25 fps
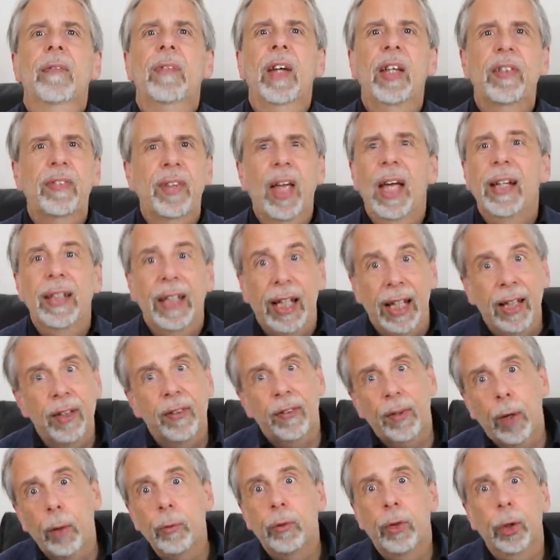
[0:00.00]
They said
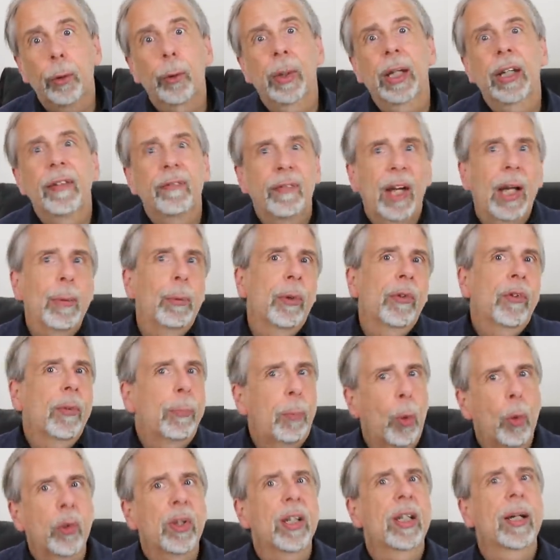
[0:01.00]
in so doing, they were
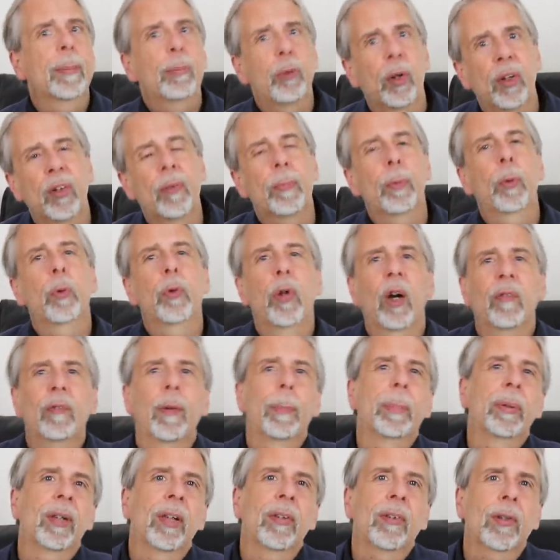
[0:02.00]
supporting the principle, not
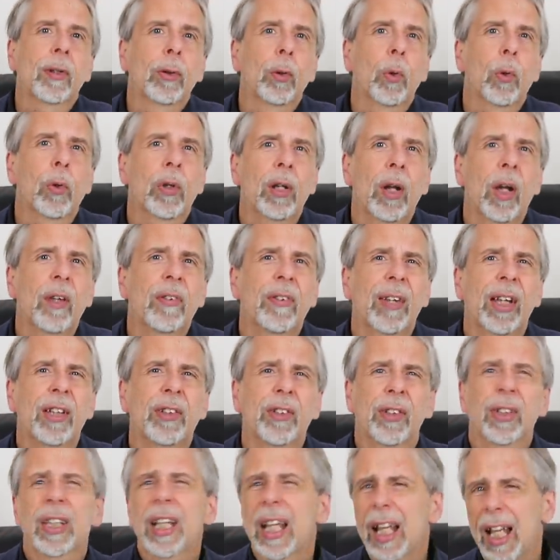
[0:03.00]
the political
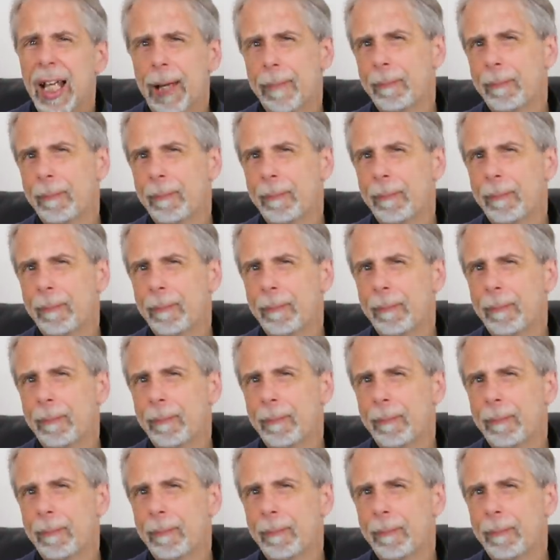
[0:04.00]
organisation.